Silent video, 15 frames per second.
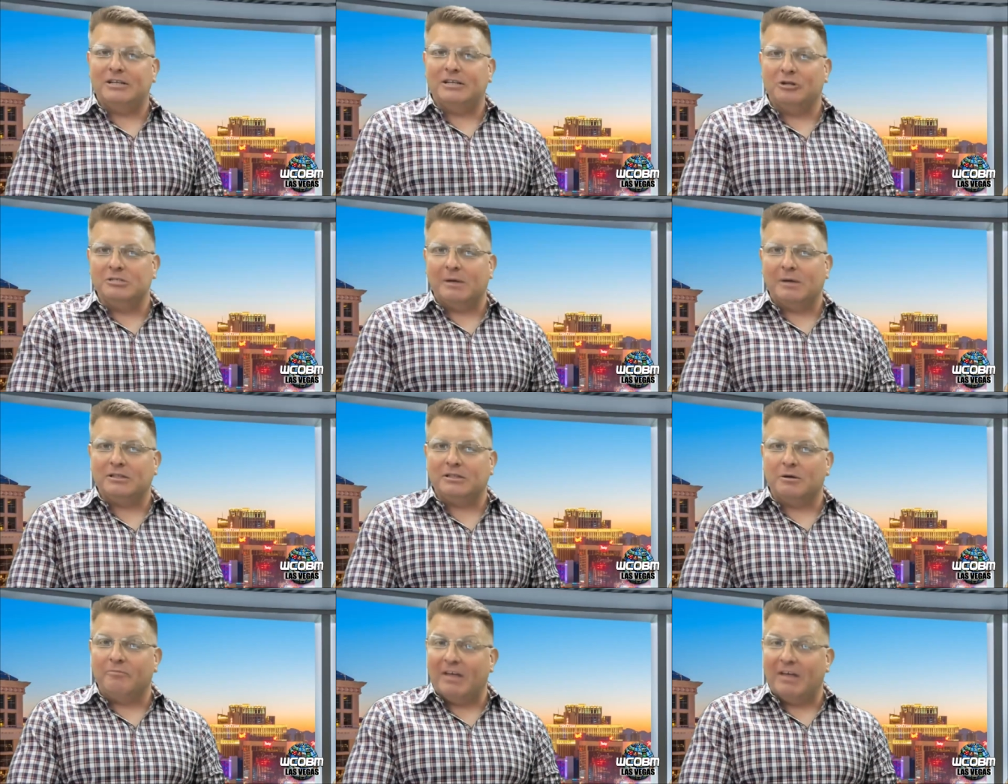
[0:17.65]
told you about
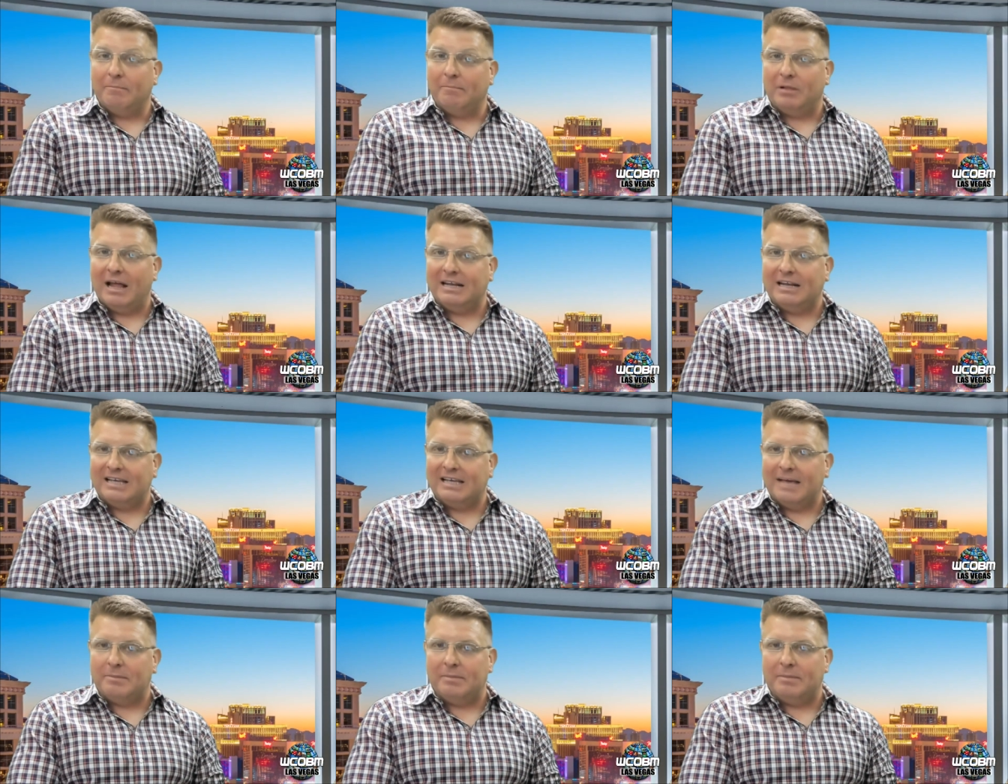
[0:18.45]
their event planning
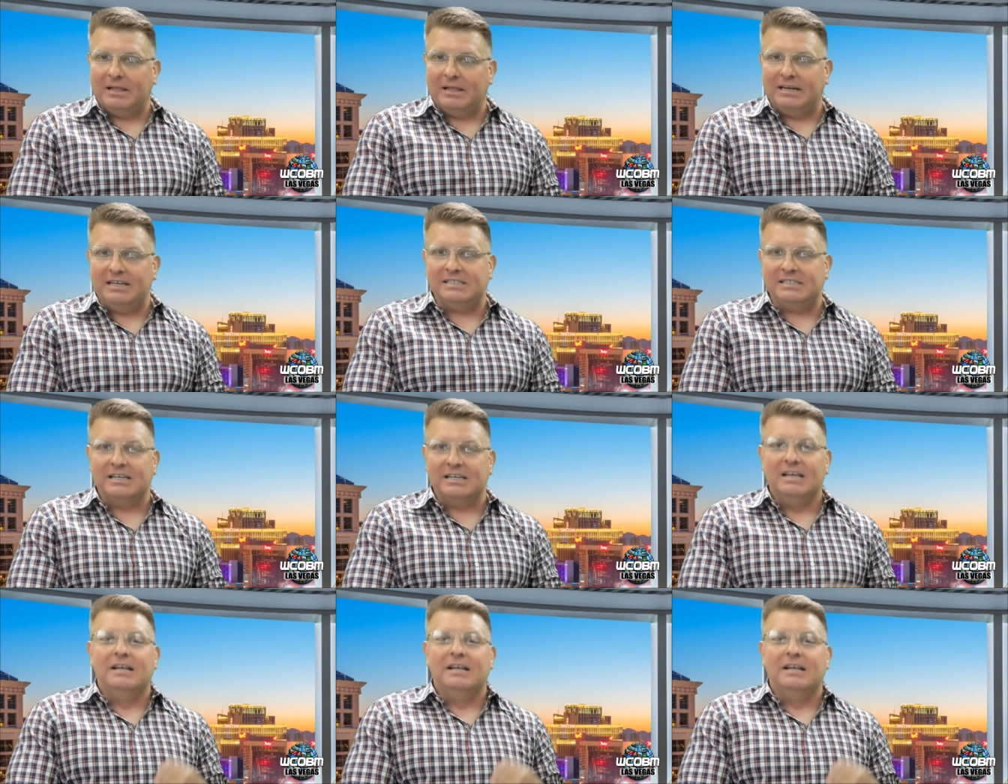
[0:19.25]
capabilities.